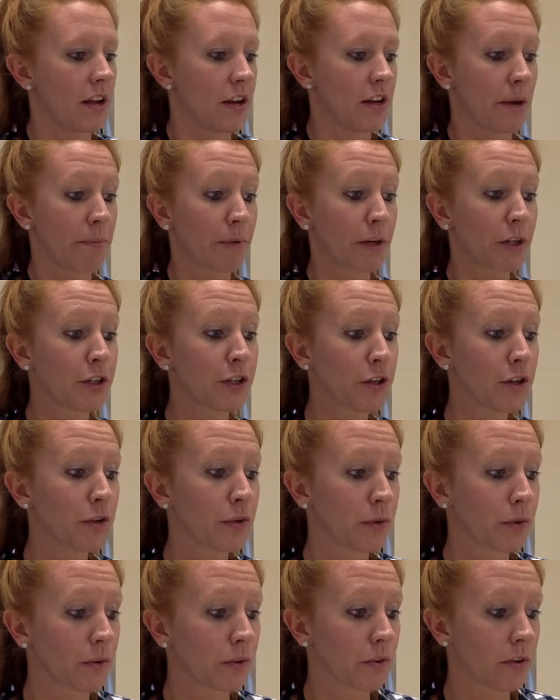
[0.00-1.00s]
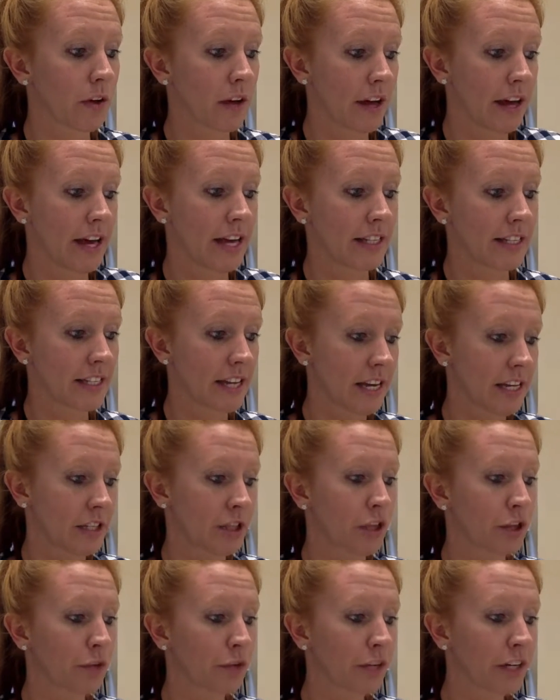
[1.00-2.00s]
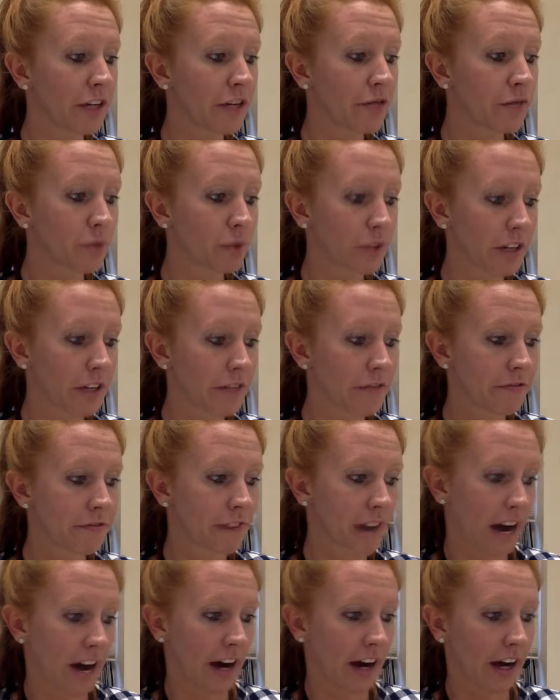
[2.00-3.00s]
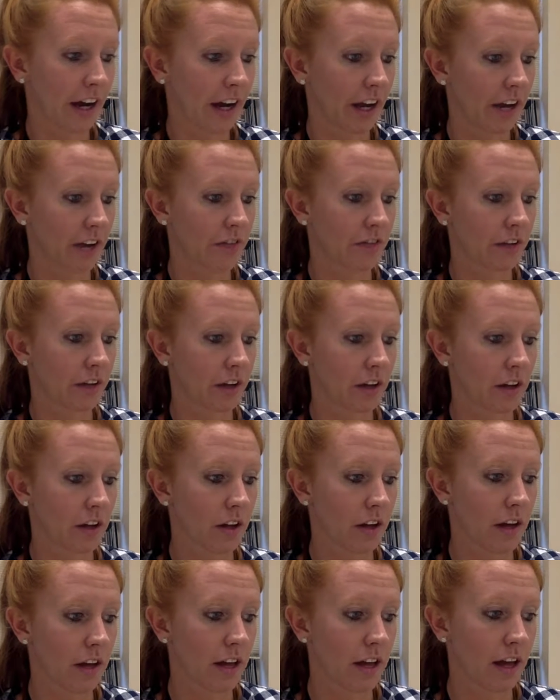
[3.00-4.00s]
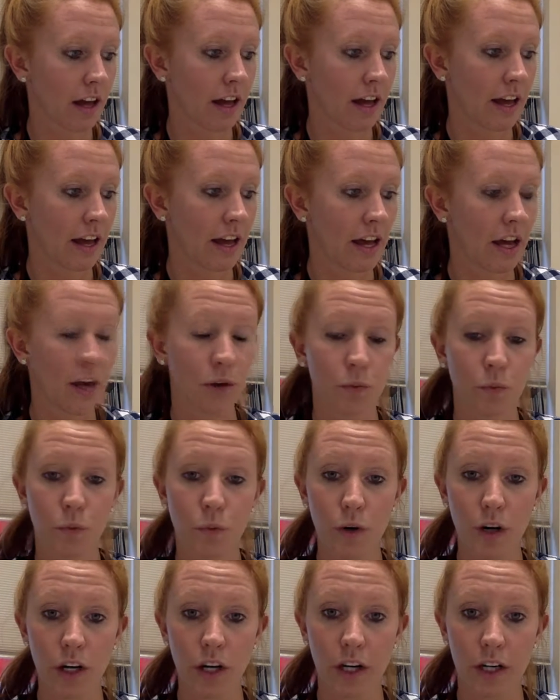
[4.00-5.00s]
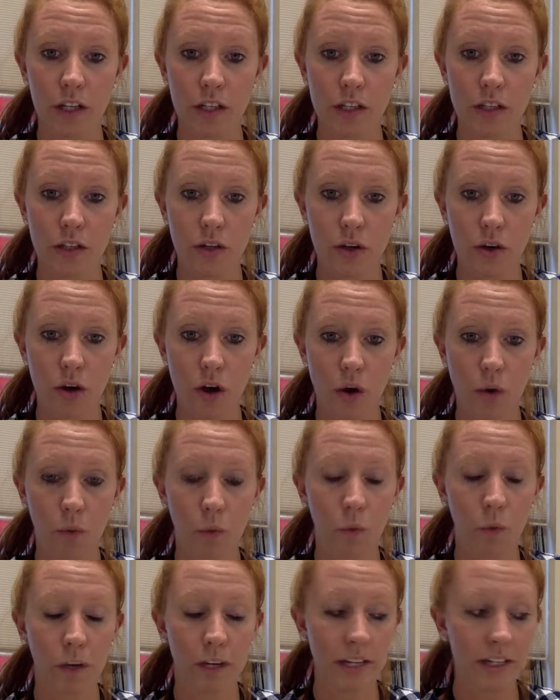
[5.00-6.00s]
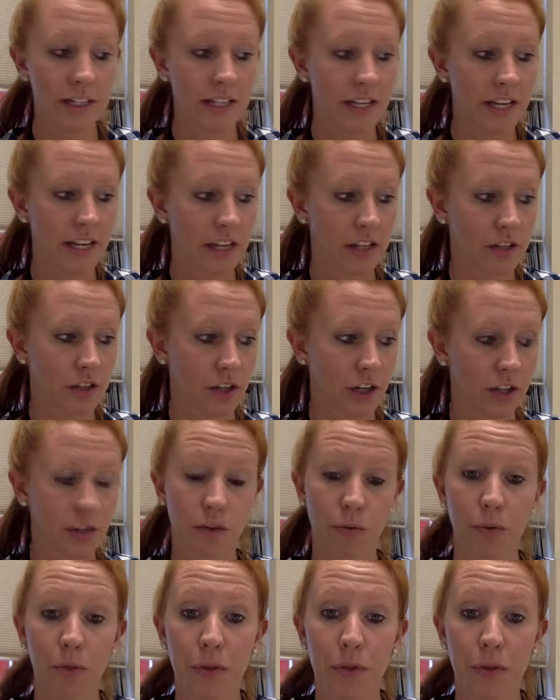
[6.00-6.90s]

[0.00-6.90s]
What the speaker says: Number 2, it says 345. In words, what is the answer to